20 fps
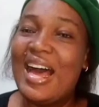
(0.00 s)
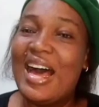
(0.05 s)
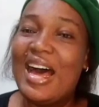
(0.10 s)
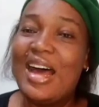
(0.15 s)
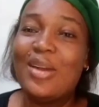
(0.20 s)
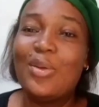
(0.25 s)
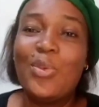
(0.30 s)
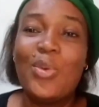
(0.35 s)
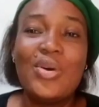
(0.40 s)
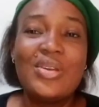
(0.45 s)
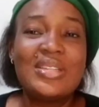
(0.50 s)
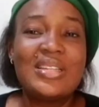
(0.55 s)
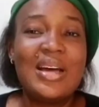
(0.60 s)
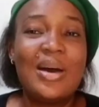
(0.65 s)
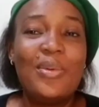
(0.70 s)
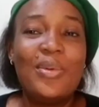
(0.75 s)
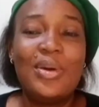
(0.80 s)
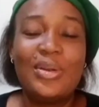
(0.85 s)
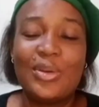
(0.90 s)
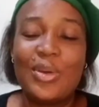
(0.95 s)
And once
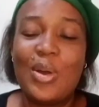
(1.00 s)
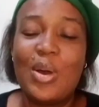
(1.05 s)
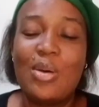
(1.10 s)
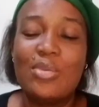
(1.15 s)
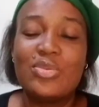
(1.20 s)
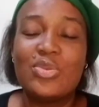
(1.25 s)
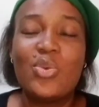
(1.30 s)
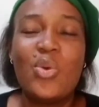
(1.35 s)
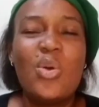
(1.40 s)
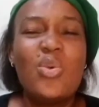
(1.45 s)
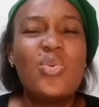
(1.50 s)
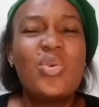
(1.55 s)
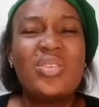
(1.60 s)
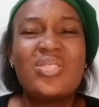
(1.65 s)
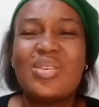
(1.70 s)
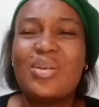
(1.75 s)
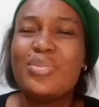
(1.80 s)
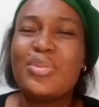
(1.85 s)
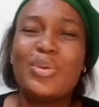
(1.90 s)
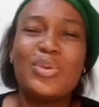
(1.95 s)
that one comes, one way,
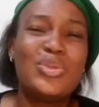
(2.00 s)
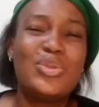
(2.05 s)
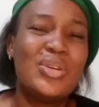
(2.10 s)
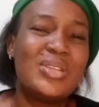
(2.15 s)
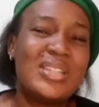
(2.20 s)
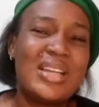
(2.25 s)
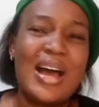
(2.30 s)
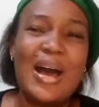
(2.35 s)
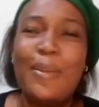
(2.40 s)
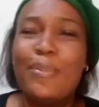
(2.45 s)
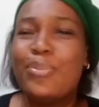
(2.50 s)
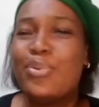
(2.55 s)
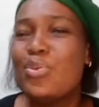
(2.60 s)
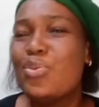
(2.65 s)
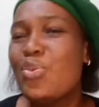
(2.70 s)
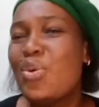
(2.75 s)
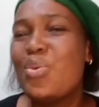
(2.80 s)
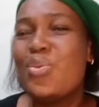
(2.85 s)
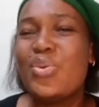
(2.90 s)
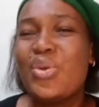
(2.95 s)
something will just
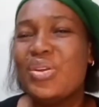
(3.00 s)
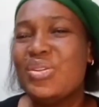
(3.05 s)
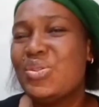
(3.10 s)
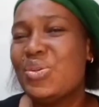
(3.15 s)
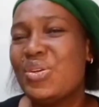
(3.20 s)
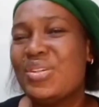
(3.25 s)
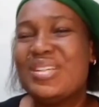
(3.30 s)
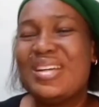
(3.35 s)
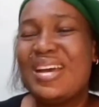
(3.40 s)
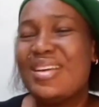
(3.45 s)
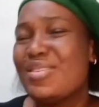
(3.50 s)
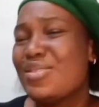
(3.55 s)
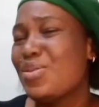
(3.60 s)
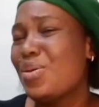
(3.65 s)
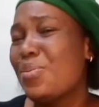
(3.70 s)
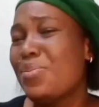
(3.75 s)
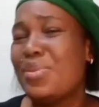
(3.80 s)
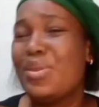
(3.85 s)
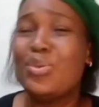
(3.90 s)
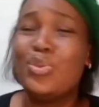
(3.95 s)
happen, one way or the other.
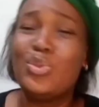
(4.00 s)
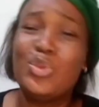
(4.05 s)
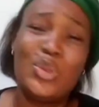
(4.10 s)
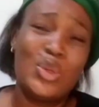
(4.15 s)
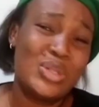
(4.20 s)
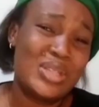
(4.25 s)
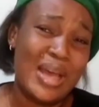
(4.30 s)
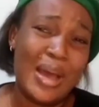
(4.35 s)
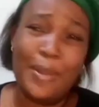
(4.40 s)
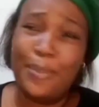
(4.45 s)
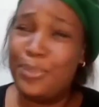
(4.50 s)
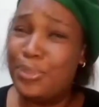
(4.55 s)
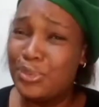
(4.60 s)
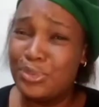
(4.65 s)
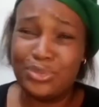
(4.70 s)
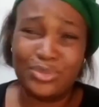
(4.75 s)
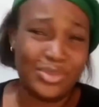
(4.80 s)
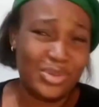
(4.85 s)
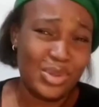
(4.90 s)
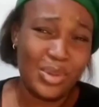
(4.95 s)
Something will just
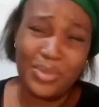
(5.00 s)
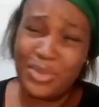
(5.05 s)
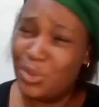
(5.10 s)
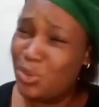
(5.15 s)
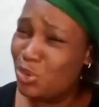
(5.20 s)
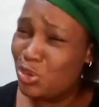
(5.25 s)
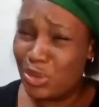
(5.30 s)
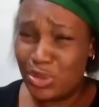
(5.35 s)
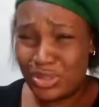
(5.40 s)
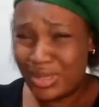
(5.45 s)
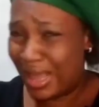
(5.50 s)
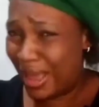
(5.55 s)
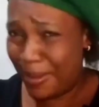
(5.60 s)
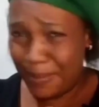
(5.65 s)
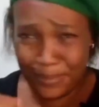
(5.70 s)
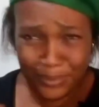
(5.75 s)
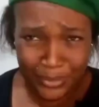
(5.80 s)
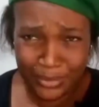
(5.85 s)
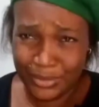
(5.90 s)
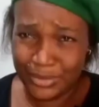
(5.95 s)
happen.
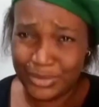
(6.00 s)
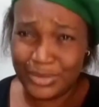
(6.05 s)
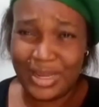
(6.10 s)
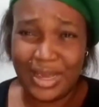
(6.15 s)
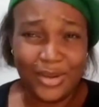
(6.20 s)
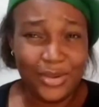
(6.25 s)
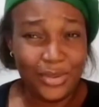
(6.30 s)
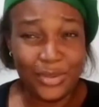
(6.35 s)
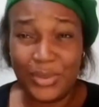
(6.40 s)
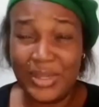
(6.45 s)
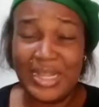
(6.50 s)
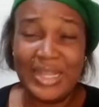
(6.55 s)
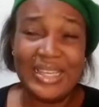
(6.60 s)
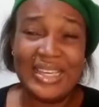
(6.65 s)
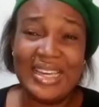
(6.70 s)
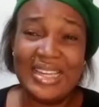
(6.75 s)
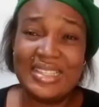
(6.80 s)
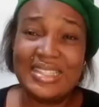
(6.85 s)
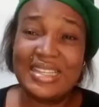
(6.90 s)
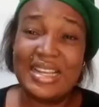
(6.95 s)
I don't know whether
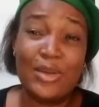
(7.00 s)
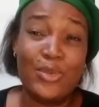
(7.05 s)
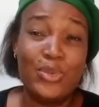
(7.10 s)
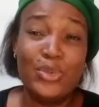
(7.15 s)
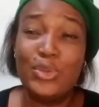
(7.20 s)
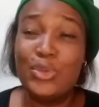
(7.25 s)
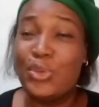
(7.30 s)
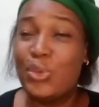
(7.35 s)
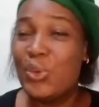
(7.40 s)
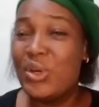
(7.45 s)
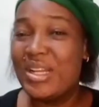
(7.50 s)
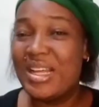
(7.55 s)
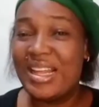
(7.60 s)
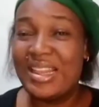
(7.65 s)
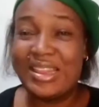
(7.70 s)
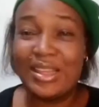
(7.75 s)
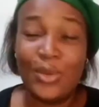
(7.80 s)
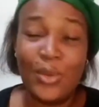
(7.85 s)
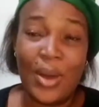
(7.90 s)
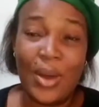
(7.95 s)
it gets that. We don't know what
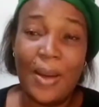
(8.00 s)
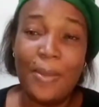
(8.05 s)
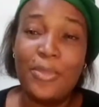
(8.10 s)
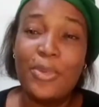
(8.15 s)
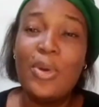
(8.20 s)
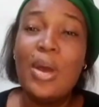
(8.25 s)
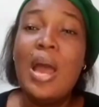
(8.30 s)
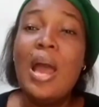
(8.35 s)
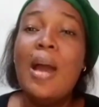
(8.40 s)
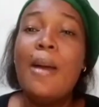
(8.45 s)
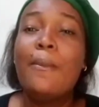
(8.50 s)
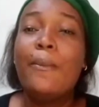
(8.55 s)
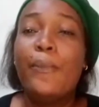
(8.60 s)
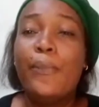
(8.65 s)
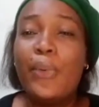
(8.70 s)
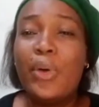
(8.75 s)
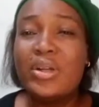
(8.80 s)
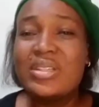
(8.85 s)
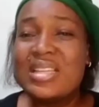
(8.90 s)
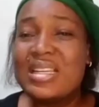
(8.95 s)
that thing will happen.
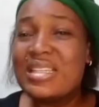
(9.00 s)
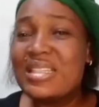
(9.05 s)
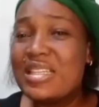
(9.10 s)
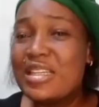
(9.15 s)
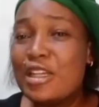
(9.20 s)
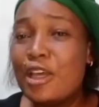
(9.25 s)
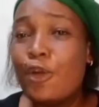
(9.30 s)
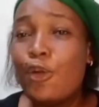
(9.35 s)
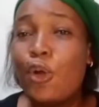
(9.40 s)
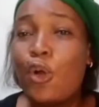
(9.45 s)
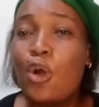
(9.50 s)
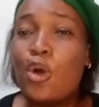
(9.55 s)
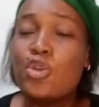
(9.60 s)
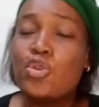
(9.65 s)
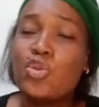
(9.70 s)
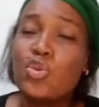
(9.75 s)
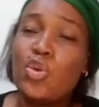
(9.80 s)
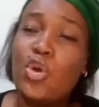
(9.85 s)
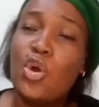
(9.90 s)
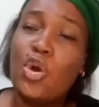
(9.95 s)
But the scenario
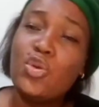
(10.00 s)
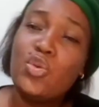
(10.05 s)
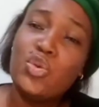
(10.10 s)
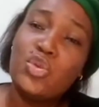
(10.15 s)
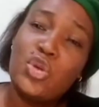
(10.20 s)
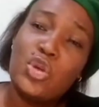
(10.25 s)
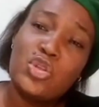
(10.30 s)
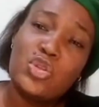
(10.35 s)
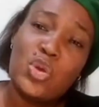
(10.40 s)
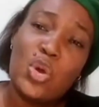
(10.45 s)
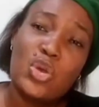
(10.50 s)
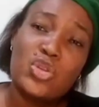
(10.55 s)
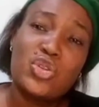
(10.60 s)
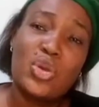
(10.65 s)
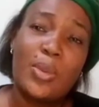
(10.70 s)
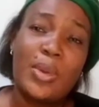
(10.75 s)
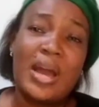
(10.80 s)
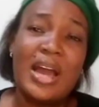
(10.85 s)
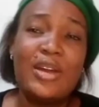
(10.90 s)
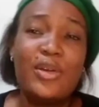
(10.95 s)
God will just cause
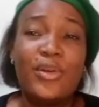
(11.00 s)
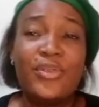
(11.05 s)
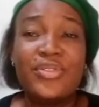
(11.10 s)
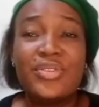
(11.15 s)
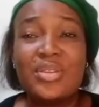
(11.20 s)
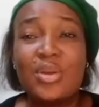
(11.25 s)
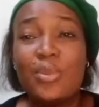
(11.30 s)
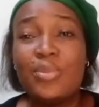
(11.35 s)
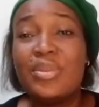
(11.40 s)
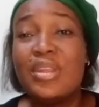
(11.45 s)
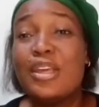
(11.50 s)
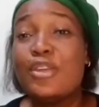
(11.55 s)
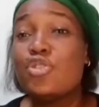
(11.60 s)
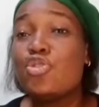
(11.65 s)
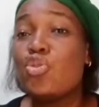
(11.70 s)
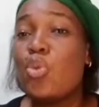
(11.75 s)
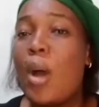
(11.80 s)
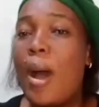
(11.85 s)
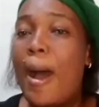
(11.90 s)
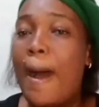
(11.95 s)
some
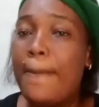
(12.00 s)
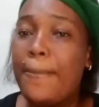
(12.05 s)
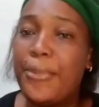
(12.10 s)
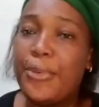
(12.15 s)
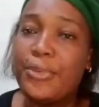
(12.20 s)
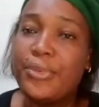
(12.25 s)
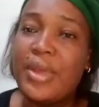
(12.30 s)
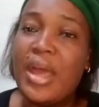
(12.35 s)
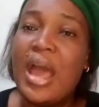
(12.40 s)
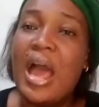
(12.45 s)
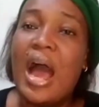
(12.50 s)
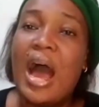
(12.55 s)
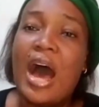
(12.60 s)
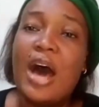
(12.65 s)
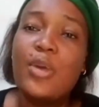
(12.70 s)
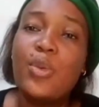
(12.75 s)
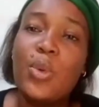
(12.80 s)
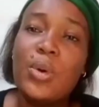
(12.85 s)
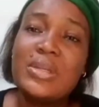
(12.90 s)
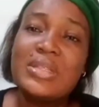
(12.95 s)
things to happen.
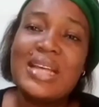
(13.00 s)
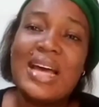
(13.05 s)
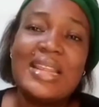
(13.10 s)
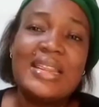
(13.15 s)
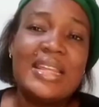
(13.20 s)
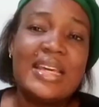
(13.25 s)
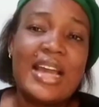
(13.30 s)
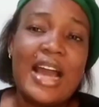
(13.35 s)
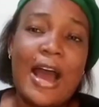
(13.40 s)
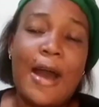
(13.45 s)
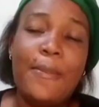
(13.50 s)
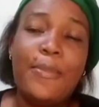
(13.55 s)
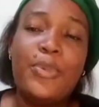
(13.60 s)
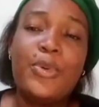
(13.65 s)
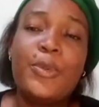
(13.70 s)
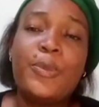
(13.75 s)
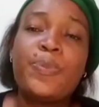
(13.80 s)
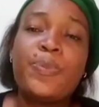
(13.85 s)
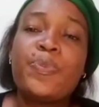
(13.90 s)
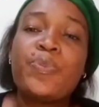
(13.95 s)
And once that thing
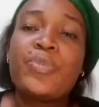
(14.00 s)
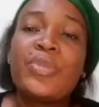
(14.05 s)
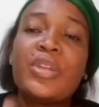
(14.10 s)
happens,